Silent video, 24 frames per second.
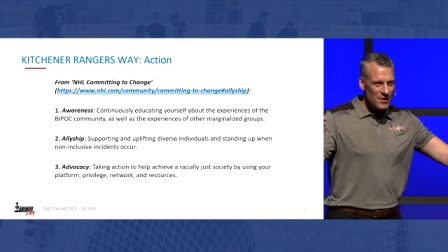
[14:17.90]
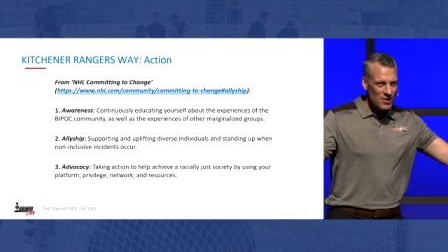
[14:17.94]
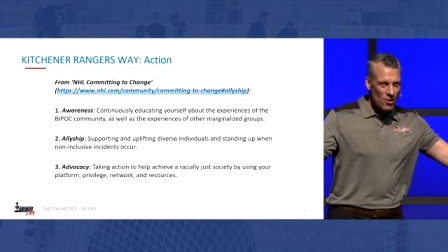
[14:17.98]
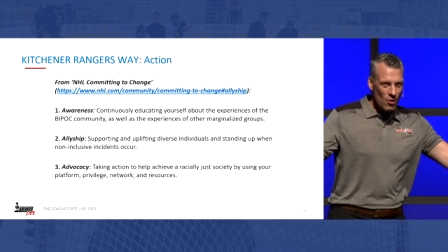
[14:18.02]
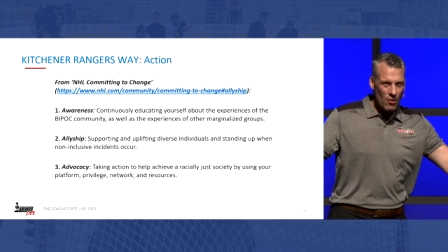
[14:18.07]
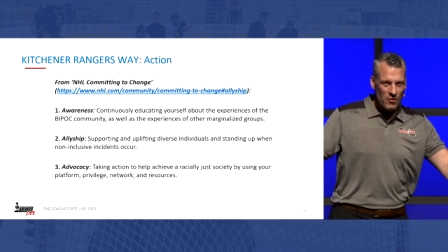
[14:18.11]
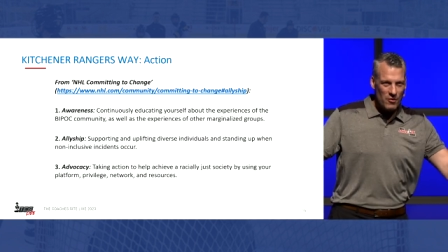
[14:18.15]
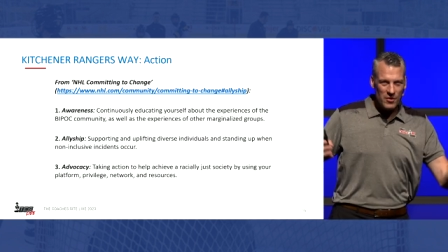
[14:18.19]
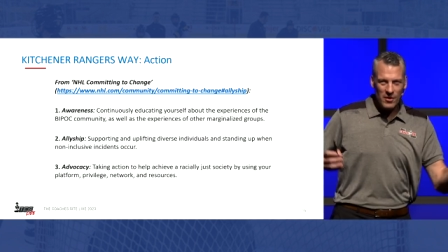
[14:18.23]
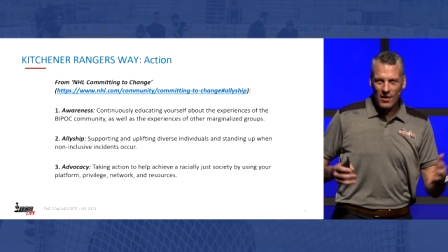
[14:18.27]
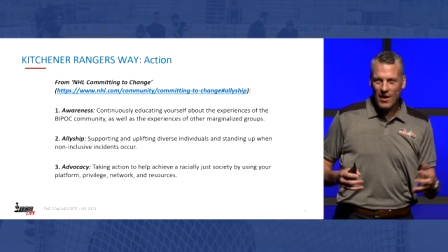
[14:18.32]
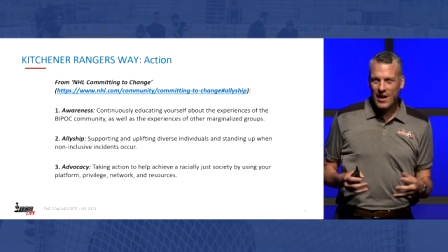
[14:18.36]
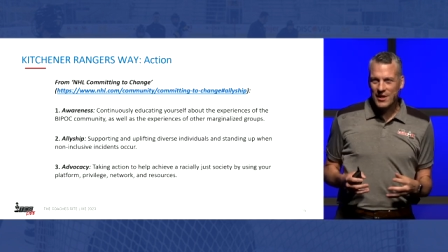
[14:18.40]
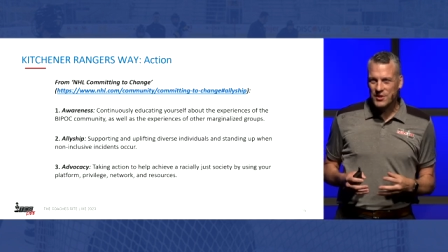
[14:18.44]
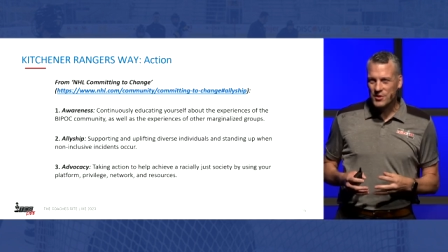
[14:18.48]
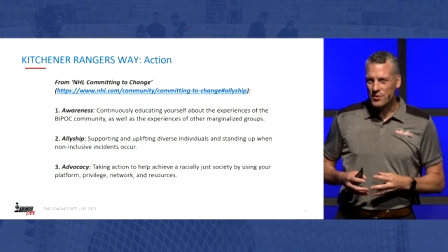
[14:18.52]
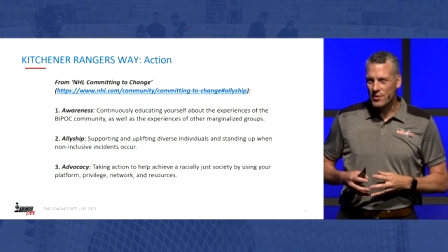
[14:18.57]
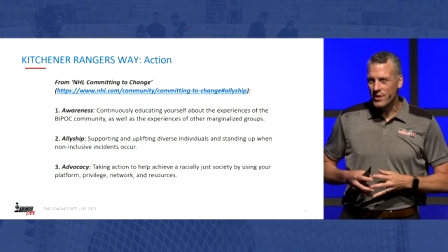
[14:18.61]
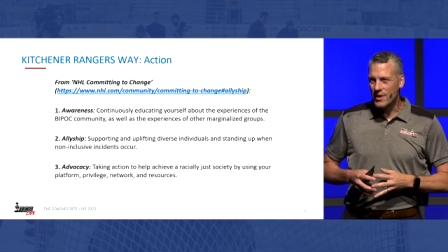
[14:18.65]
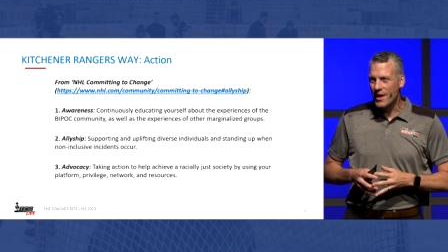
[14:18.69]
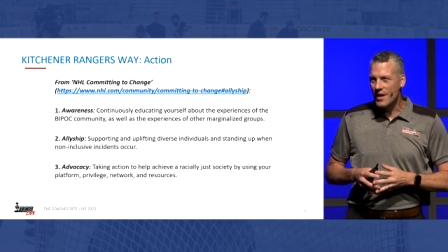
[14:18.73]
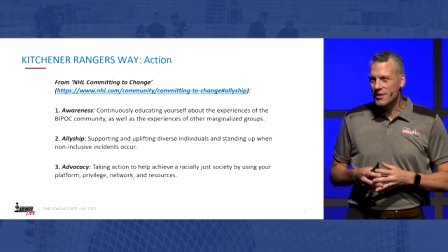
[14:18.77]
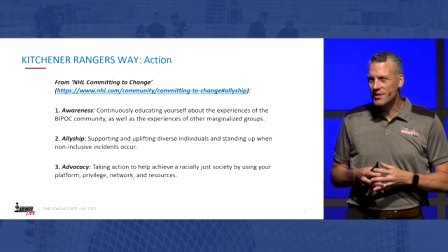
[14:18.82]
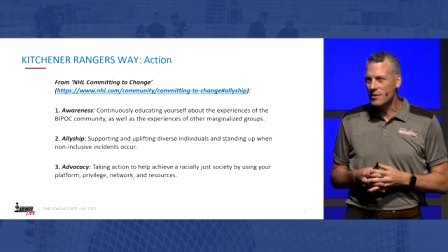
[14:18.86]
You know, over the last
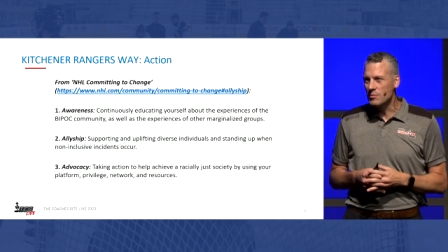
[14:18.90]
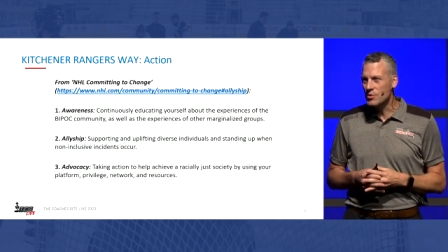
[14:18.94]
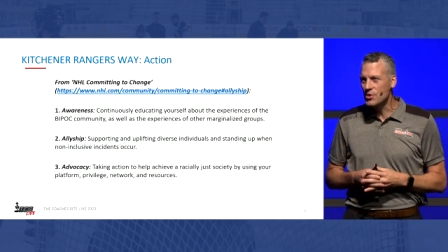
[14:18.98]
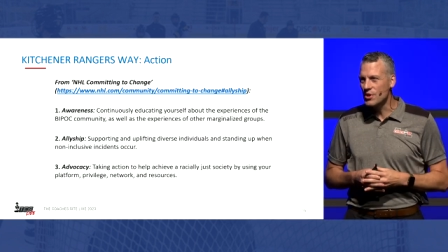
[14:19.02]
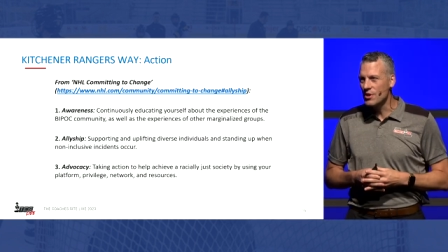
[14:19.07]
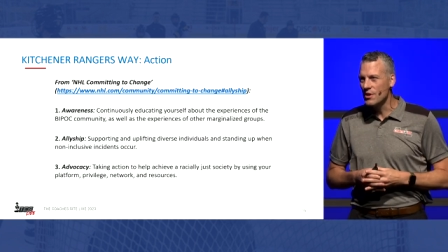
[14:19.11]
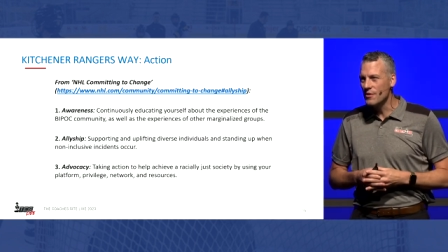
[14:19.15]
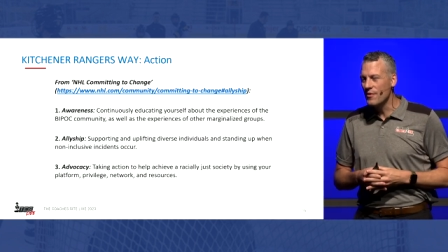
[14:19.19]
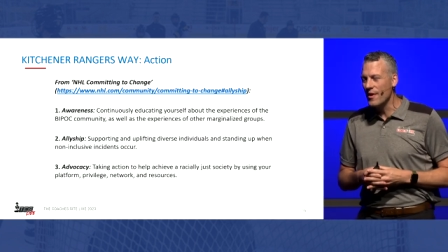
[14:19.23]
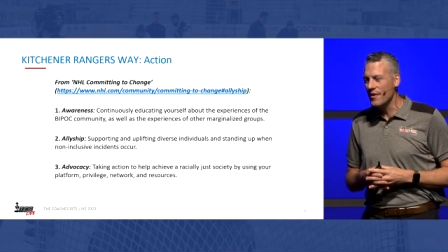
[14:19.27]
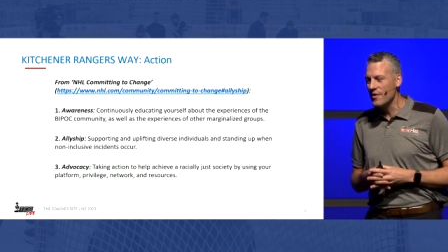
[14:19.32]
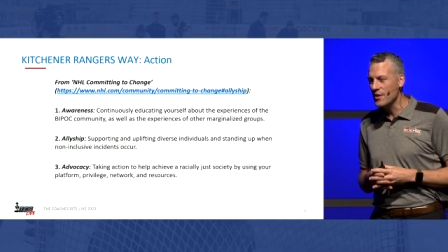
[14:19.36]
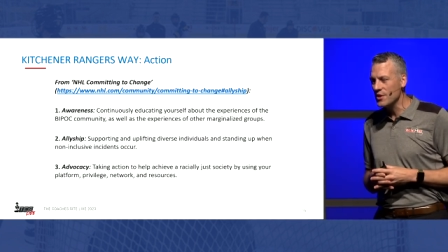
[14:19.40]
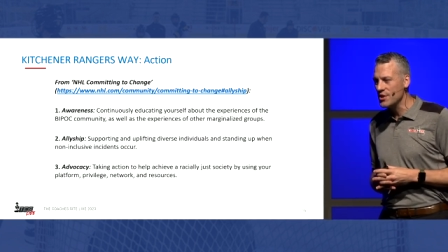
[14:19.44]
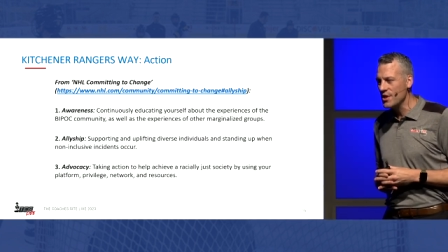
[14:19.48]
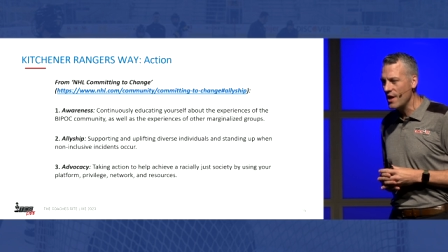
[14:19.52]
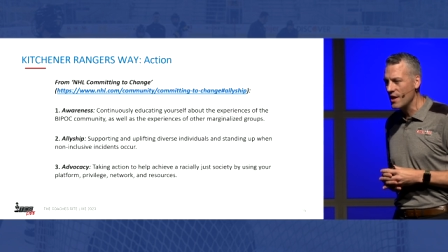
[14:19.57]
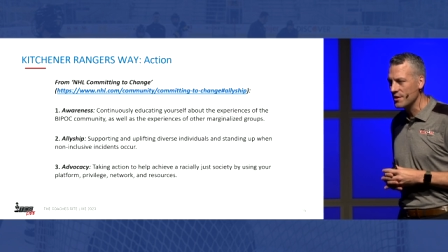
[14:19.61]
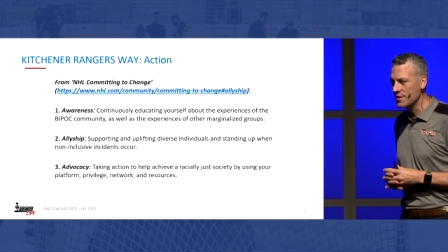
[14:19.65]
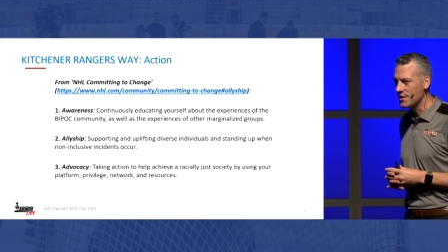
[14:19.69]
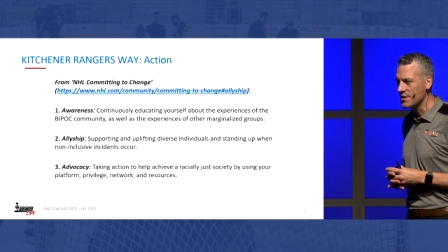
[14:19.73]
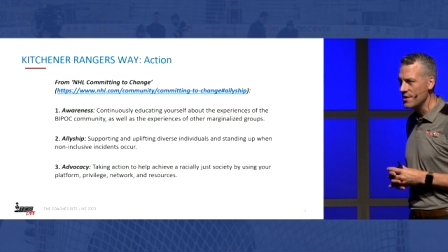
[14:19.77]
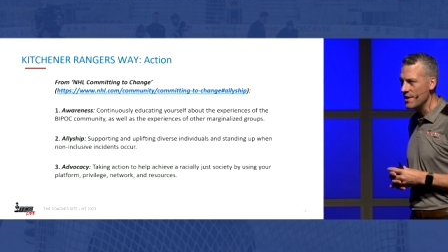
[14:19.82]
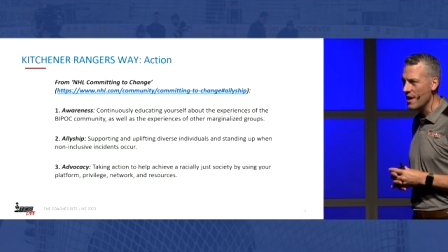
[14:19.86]
3 days, I'm sure you've had the
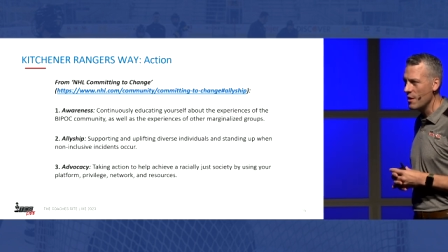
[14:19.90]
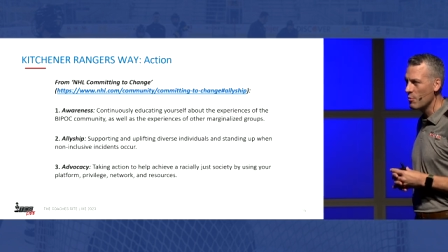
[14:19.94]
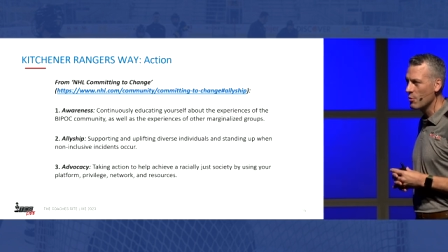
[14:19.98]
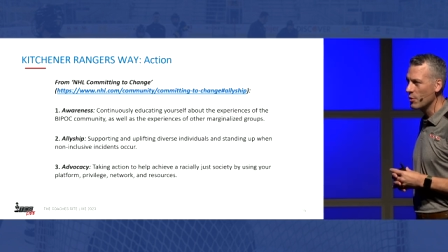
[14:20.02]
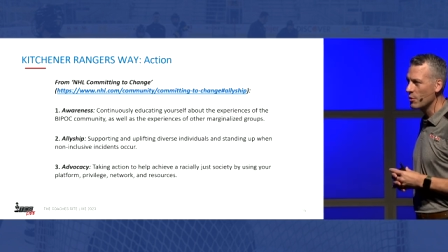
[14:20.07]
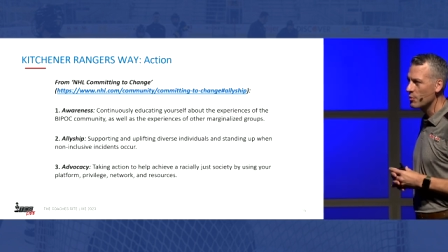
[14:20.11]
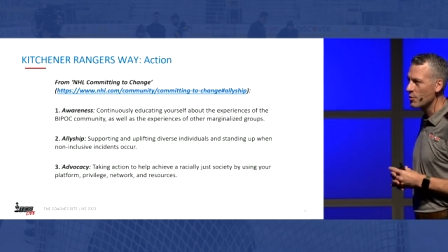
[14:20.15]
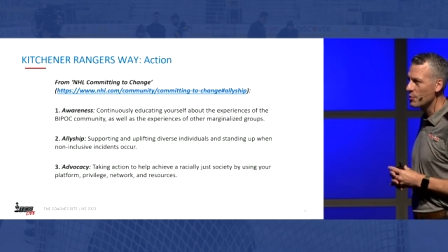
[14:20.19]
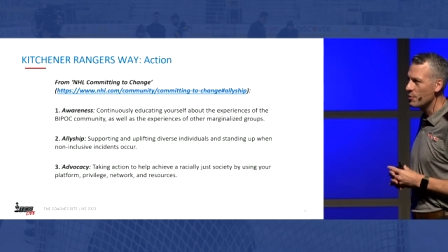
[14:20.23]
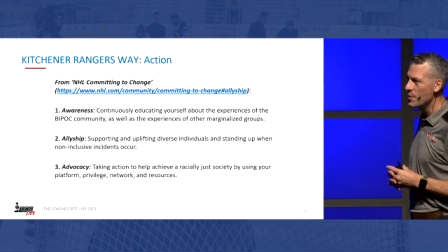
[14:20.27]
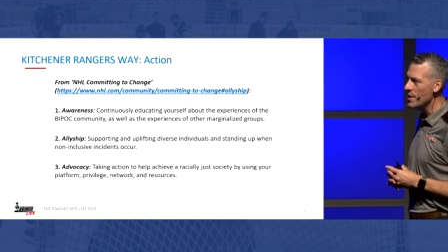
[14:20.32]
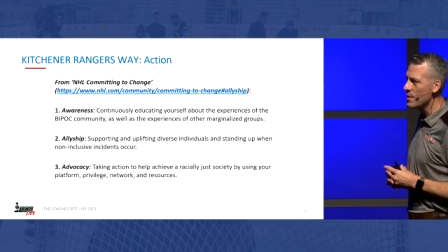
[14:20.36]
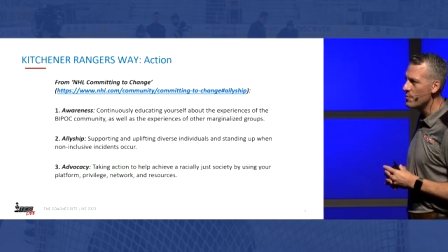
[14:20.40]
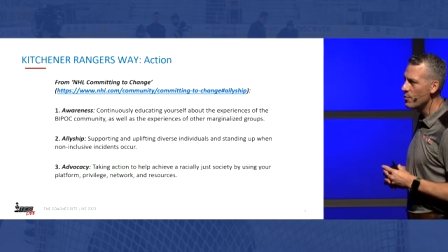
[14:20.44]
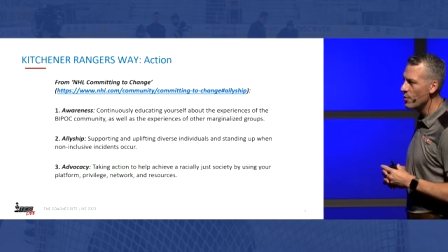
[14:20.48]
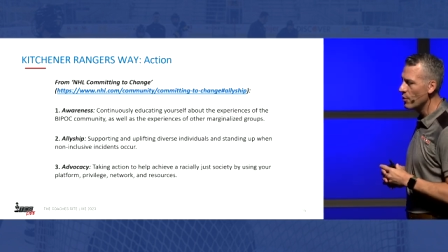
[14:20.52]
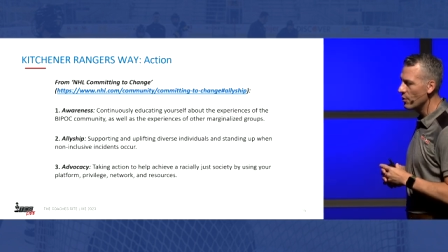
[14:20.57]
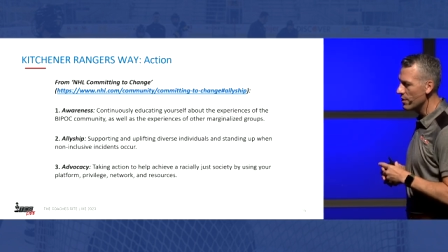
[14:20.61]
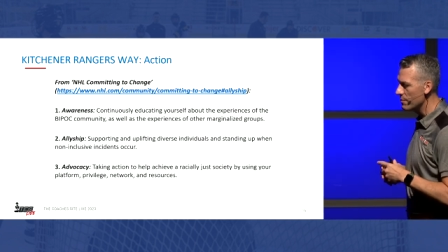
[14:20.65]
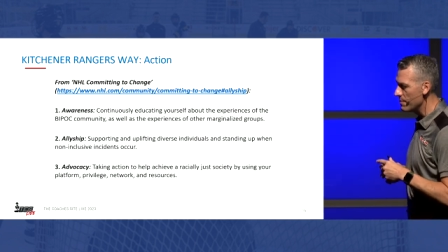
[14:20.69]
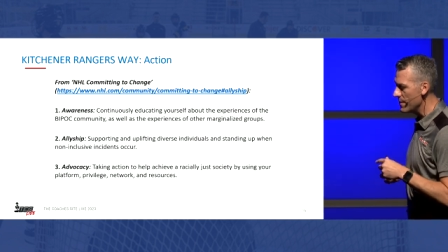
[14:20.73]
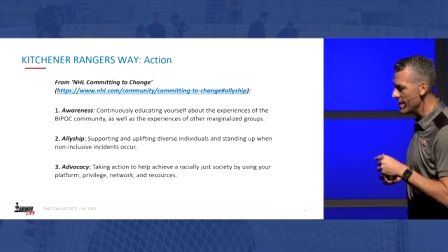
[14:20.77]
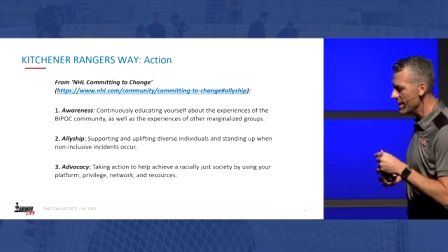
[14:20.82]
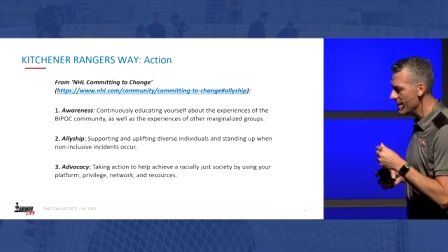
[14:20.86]
chance to network with
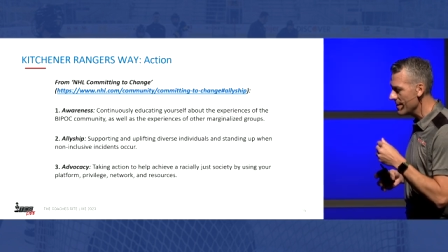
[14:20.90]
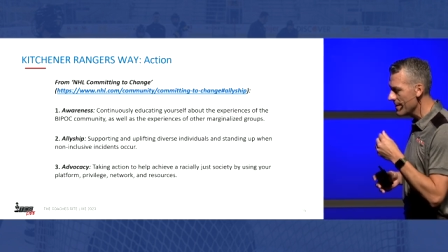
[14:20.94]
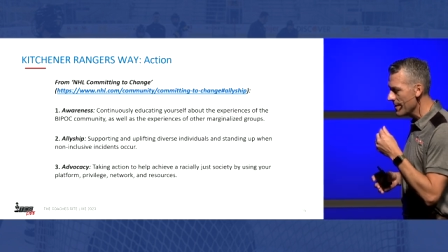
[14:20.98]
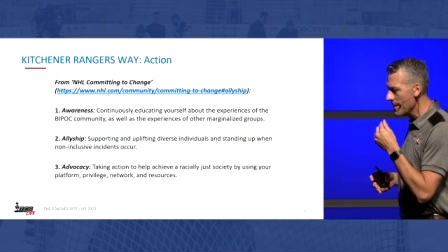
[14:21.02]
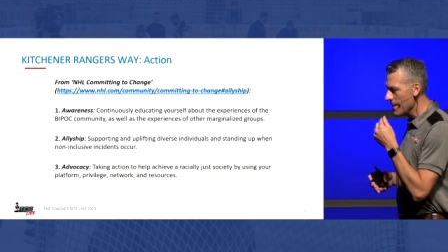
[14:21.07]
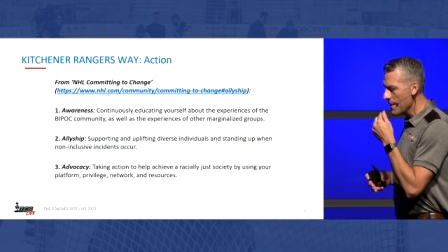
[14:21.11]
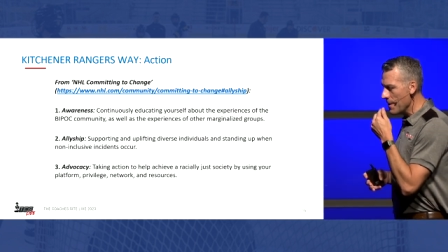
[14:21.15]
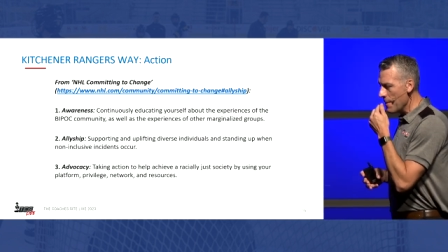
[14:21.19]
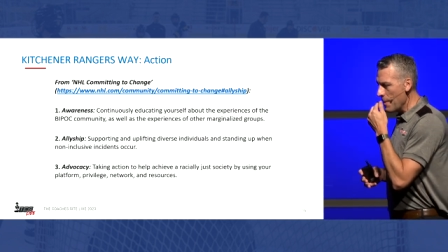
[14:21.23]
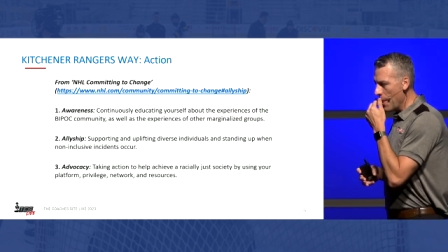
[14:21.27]
people and meet,